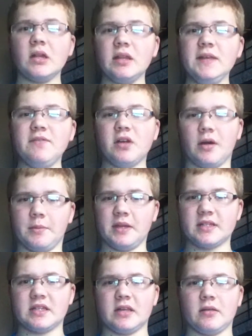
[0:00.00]
Leave a
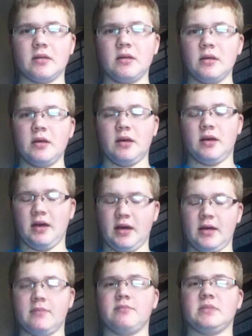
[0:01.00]
comment
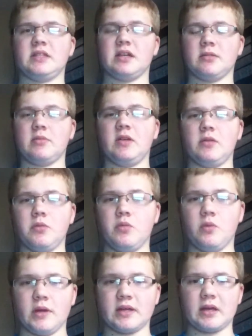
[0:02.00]
telling me
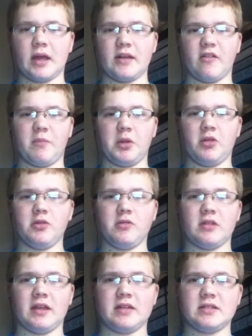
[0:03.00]
what kind of build you
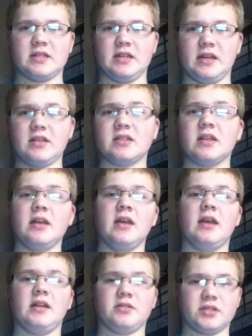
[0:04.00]
would like to see next,
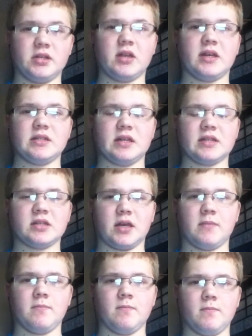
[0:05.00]
and I'll see you guys next time.